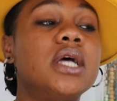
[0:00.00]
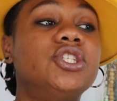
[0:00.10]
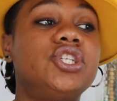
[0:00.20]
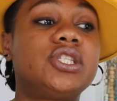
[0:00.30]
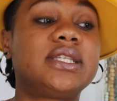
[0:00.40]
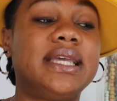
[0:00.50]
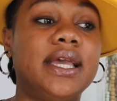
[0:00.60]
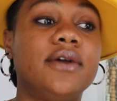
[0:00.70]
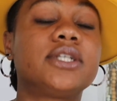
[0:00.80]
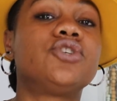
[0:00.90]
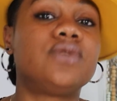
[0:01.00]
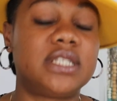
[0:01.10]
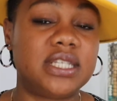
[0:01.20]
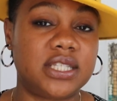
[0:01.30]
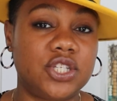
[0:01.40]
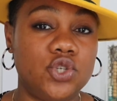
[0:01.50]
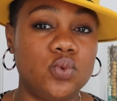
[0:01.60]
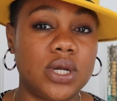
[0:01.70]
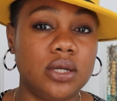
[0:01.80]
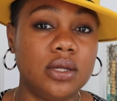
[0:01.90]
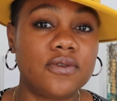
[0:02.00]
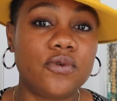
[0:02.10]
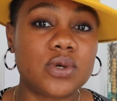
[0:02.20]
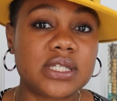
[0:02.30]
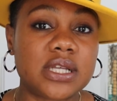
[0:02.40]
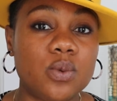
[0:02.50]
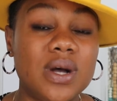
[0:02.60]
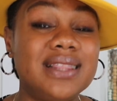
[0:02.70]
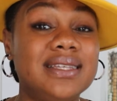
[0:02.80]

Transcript: just characteristics that you want to look for in someone.